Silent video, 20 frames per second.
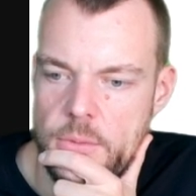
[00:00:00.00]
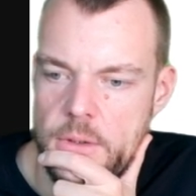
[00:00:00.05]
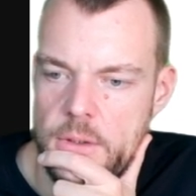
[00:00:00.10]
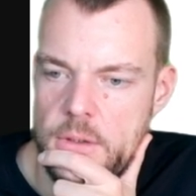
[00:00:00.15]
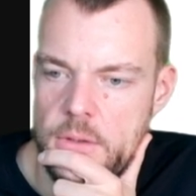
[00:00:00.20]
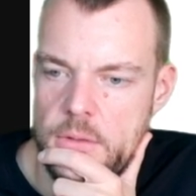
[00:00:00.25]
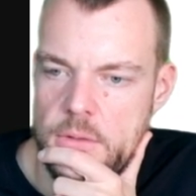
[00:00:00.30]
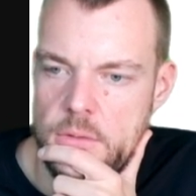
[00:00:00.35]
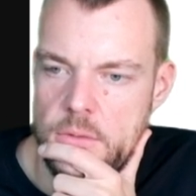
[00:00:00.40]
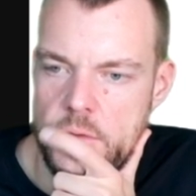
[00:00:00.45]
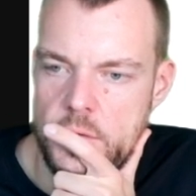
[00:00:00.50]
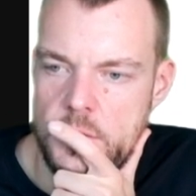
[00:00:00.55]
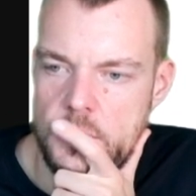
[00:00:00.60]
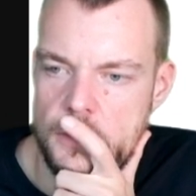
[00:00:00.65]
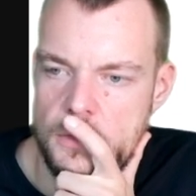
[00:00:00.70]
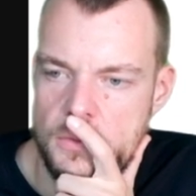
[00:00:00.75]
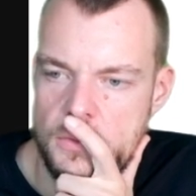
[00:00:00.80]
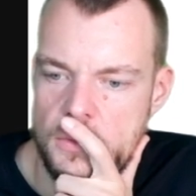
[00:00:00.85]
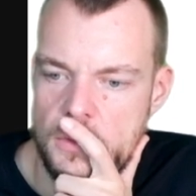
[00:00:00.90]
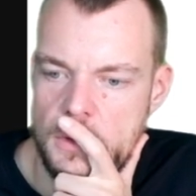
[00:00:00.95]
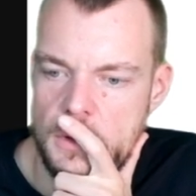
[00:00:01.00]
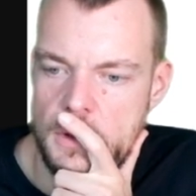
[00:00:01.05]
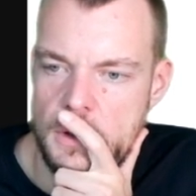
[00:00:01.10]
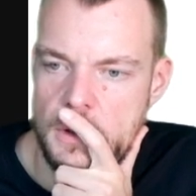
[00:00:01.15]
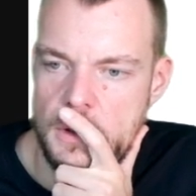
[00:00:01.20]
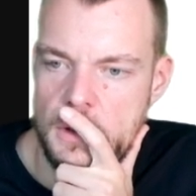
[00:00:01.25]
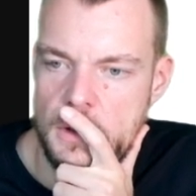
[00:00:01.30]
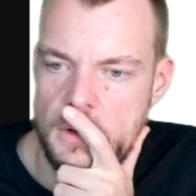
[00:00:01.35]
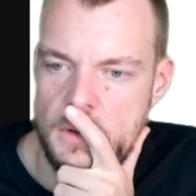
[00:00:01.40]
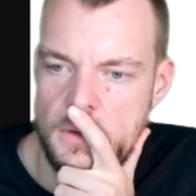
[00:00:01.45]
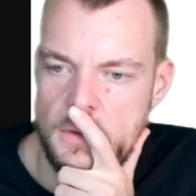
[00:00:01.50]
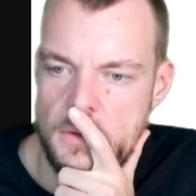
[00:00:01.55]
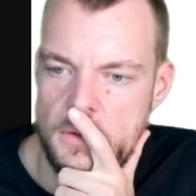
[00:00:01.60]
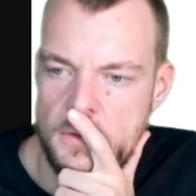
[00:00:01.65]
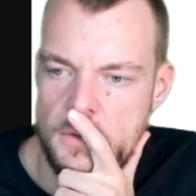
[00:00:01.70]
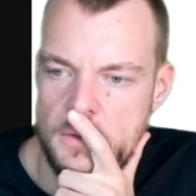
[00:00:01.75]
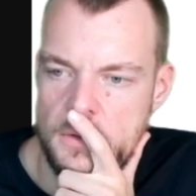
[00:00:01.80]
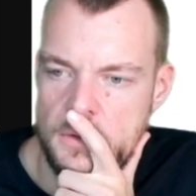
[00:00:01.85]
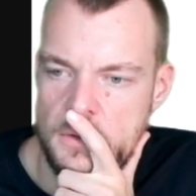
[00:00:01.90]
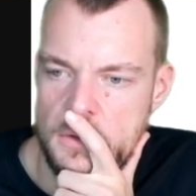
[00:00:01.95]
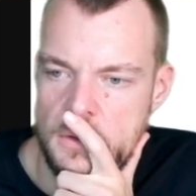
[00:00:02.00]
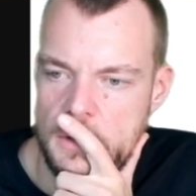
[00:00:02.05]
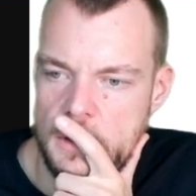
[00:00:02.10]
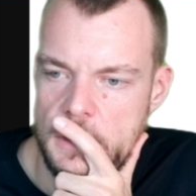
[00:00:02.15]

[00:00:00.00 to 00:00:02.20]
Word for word: we can do is